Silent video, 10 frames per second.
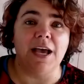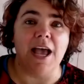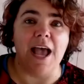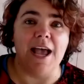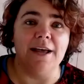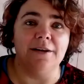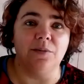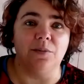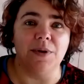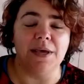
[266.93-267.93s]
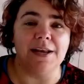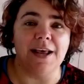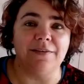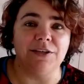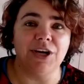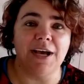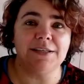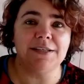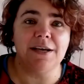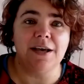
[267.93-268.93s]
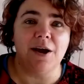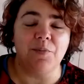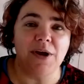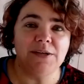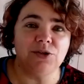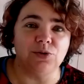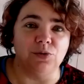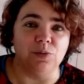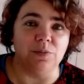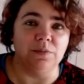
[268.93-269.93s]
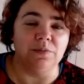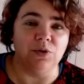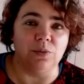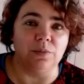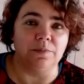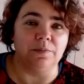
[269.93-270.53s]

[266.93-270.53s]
and we can have a chat, brainstorm your